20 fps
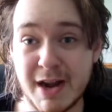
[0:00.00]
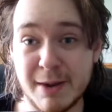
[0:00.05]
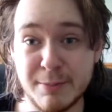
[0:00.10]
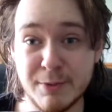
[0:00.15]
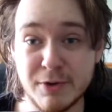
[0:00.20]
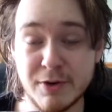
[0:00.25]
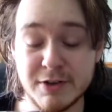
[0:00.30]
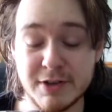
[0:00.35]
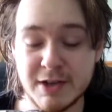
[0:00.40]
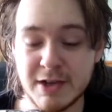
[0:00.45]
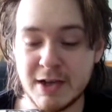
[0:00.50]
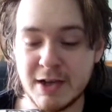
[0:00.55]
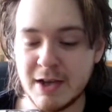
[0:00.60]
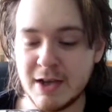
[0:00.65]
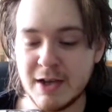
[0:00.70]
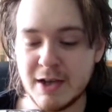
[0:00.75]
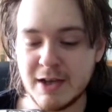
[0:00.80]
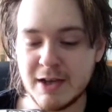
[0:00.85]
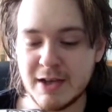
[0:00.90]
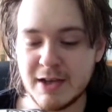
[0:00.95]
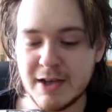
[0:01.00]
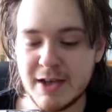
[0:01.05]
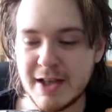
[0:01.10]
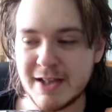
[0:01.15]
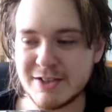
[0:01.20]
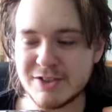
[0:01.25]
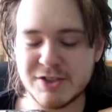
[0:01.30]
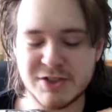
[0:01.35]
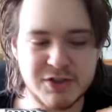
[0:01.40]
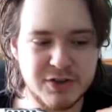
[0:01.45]
good.
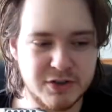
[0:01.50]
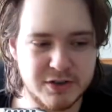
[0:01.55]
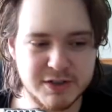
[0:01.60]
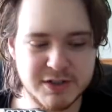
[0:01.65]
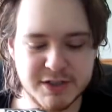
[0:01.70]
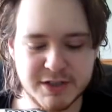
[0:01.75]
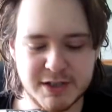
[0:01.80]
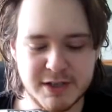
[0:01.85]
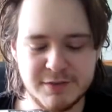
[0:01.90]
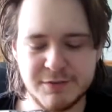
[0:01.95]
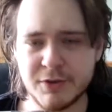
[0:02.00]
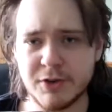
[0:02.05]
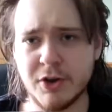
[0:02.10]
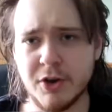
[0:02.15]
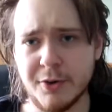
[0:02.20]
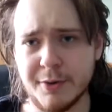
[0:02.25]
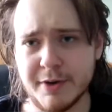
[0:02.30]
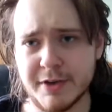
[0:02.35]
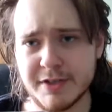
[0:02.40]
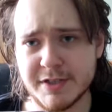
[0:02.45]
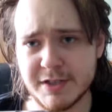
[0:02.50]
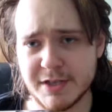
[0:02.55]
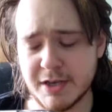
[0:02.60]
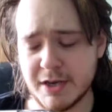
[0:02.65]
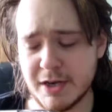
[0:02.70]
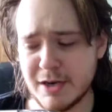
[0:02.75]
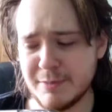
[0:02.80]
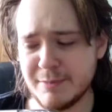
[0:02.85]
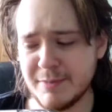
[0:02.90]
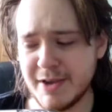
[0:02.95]
It's just, if you're curious,
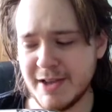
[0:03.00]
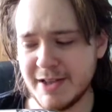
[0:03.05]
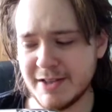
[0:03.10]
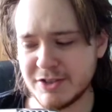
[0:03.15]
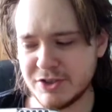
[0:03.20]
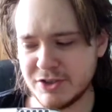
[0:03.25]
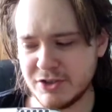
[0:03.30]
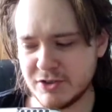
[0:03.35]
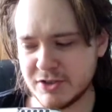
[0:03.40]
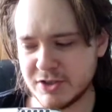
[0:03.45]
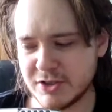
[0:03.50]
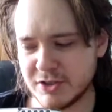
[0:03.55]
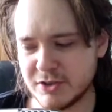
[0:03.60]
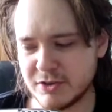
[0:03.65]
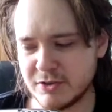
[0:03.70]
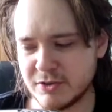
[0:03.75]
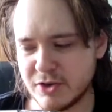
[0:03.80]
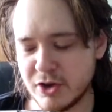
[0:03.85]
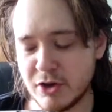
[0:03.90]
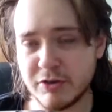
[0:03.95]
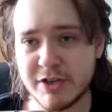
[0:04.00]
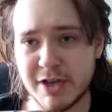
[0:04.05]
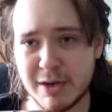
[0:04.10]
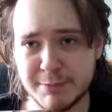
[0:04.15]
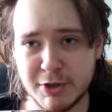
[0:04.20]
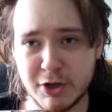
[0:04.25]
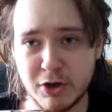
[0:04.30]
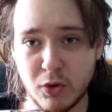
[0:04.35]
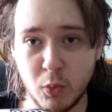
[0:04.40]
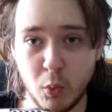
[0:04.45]
it's just Toe Jam
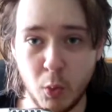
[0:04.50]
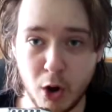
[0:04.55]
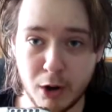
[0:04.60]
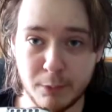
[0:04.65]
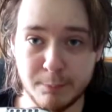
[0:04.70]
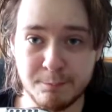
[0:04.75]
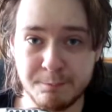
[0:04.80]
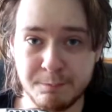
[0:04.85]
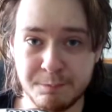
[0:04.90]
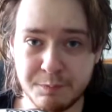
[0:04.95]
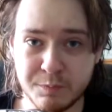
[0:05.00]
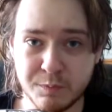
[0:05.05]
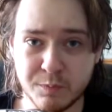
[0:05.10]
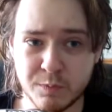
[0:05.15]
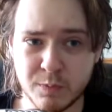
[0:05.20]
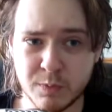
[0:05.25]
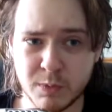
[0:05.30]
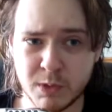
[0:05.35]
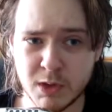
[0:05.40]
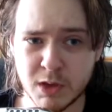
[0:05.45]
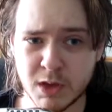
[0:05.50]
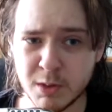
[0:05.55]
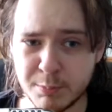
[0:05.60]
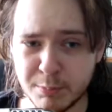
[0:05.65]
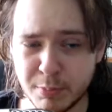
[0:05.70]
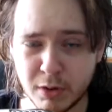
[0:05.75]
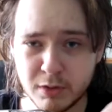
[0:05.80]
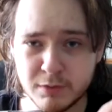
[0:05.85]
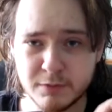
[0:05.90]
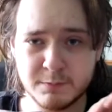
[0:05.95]
and Earl 1,
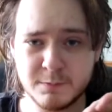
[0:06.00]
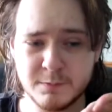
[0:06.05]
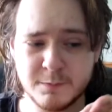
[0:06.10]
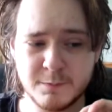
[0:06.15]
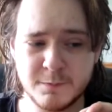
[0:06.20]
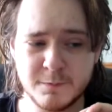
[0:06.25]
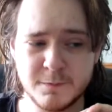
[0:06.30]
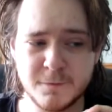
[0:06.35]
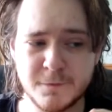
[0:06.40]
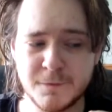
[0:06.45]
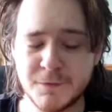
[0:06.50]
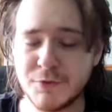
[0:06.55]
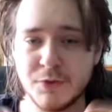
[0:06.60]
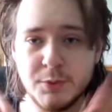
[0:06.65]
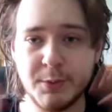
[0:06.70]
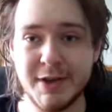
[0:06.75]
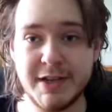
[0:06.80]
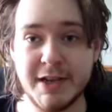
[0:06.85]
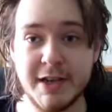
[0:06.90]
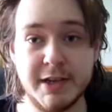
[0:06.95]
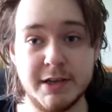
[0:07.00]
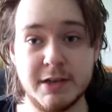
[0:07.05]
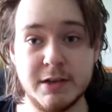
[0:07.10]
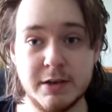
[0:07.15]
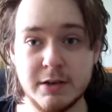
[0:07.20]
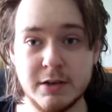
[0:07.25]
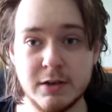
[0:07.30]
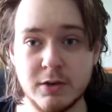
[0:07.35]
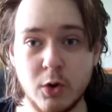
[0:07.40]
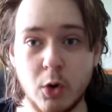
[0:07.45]
but 3D.
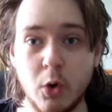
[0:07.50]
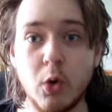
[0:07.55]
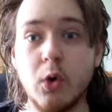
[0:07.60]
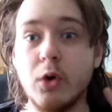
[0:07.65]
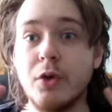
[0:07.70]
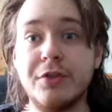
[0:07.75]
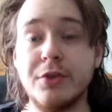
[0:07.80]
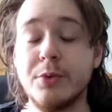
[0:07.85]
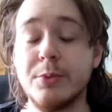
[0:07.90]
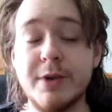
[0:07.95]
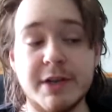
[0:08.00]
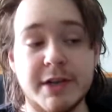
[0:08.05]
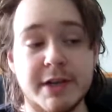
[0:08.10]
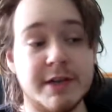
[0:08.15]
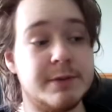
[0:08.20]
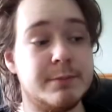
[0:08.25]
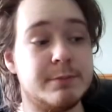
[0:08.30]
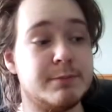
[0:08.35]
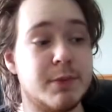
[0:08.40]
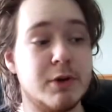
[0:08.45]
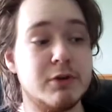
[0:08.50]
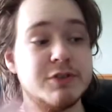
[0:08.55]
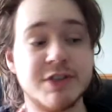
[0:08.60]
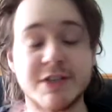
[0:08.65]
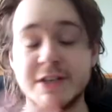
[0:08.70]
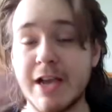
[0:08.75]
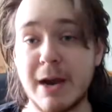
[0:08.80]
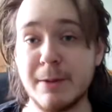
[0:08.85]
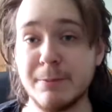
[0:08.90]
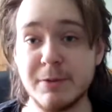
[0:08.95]
All 3D. Motion
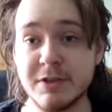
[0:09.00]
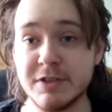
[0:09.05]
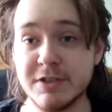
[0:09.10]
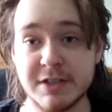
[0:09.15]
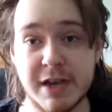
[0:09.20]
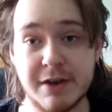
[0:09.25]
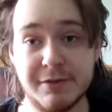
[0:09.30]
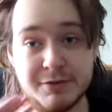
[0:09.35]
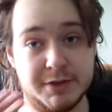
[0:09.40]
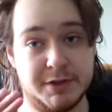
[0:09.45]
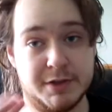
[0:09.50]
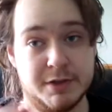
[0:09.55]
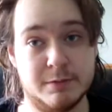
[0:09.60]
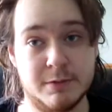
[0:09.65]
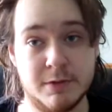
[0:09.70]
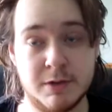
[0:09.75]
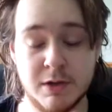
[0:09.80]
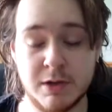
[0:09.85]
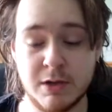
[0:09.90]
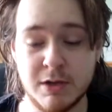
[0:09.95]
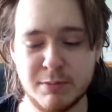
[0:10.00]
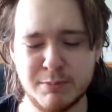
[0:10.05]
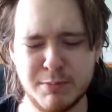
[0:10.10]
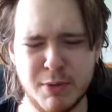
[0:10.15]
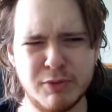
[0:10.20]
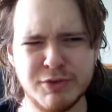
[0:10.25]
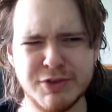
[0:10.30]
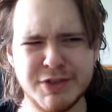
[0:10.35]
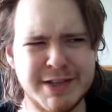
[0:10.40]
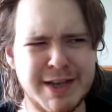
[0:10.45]
cameras and everything.
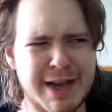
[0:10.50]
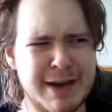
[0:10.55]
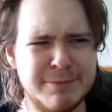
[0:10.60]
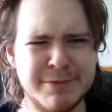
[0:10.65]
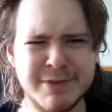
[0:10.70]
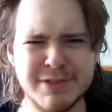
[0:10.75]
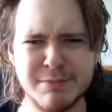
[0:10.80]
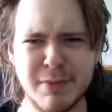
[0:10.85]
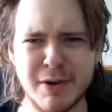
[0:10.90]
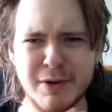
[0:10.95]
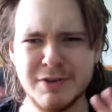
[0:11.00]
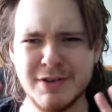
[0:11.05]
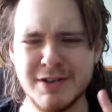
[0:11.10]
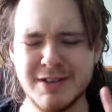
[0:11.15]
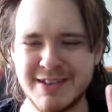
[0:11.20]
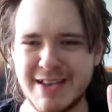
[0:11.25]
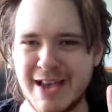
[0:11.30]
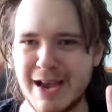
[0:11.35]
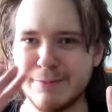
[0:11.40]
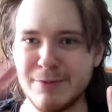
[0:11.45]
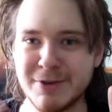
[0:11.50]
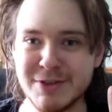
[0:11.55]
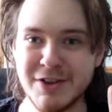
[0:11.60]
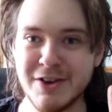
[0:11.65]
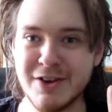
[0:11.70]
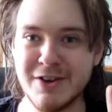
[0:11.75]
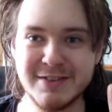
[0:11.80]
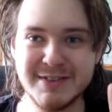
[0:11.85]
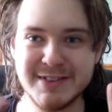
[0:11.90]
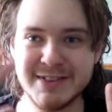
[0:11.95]
Motion cameras? Camera
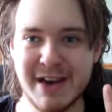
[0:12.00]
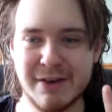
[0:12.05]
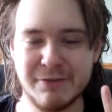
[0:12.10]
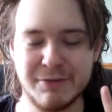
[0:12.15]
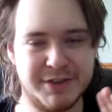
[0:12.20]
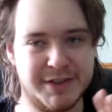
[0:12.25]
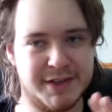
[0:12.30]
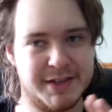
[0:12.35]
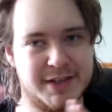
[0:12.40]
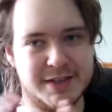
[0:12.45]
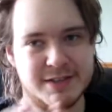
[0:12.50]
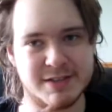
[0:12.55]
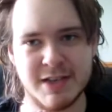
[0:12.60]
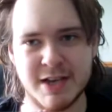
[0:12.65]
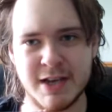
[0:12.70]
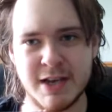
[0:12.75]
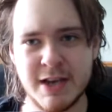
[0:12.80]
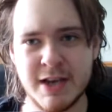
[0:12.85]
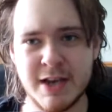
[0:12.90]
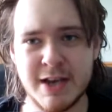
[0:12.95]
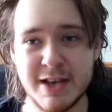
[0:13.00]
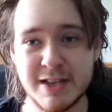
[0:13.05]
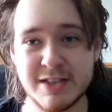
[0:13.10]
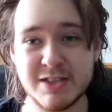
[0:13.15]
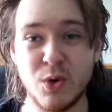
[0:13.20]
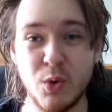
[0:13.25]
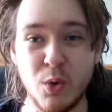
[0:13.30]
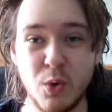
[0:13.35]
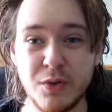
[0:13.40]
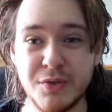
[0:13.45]
turns and everything. It's
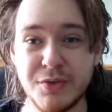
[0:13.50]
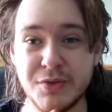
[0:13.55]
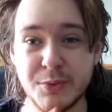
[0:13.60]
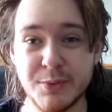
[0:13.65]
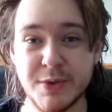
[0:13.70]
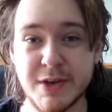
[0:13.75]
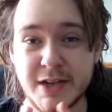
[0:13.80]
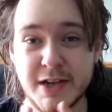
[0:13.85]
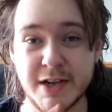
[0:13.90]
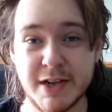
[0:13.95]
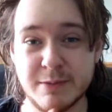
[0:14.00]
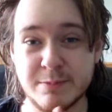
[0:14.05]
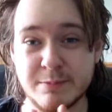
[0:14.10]
all 3D.